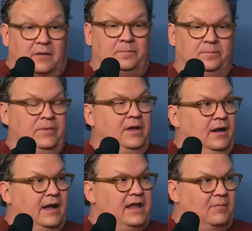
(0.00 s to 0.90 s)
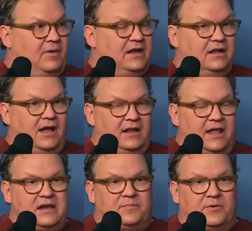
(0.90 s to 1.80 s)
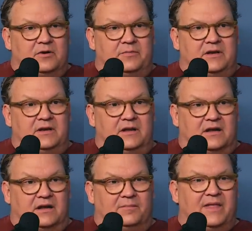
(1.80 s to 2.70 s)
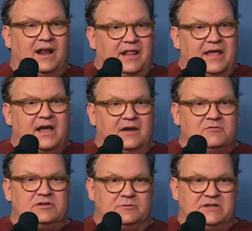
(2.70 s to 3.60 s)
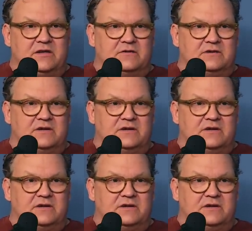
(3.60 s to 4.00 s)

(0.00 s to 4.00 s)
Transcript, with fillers: am. I am. I like bourbon, and I like Irish whiskey